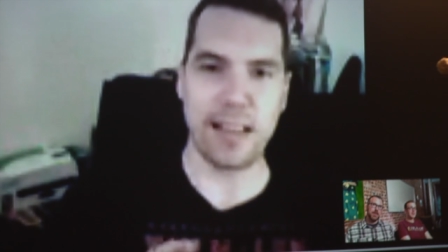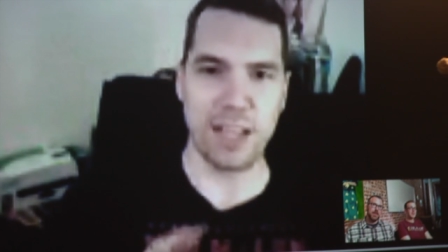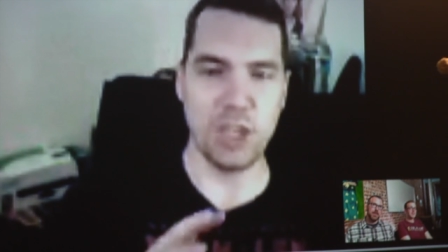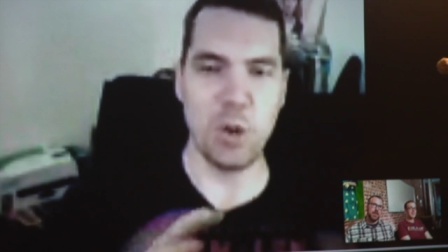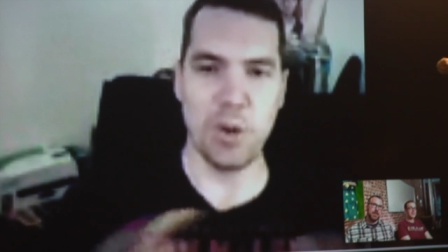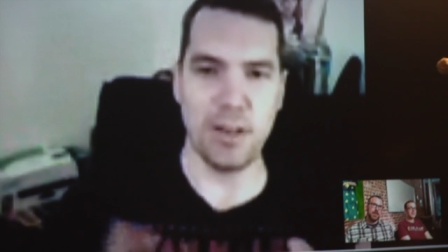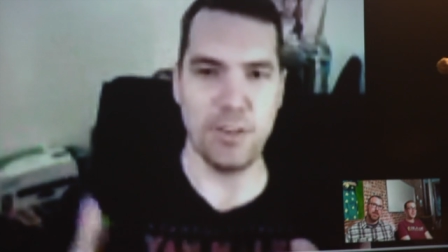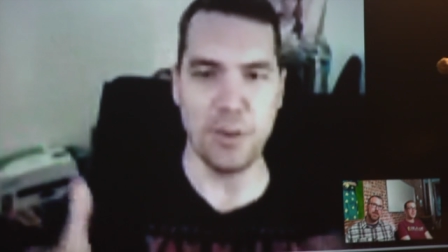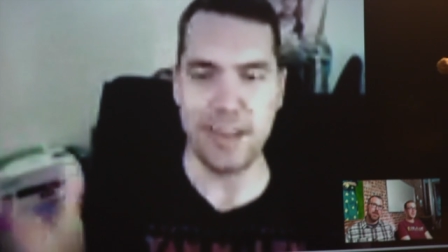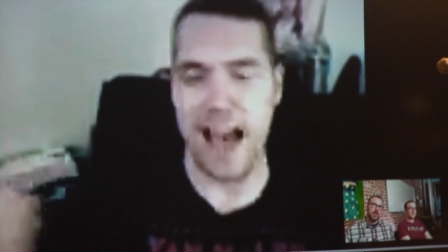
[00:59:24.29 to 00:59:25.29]
Like, you don't want to
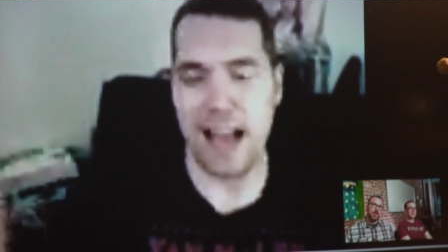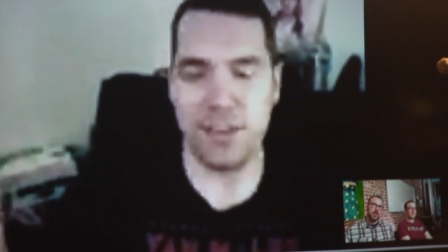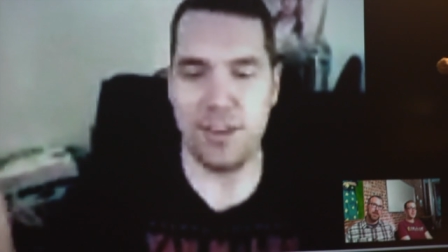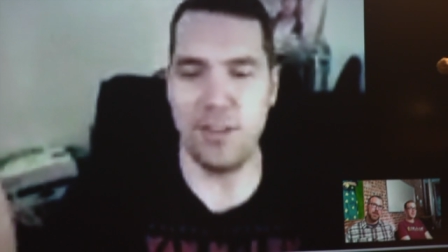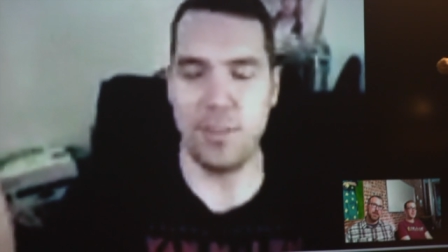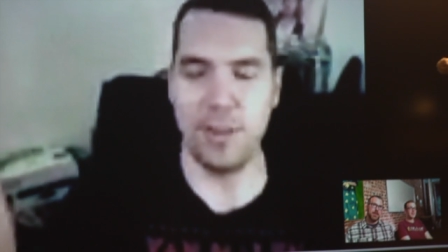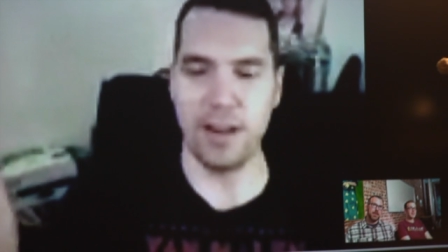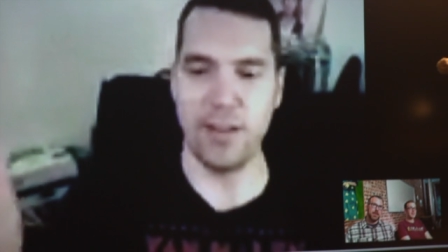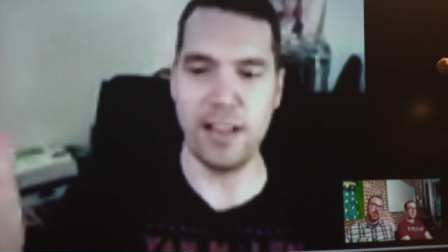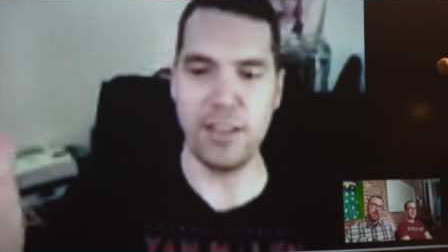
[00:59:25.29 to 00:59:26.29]
do a gotcha to the
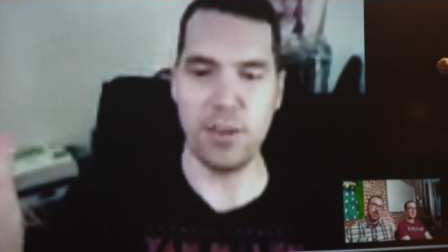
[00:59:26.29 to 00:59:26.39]
player, right?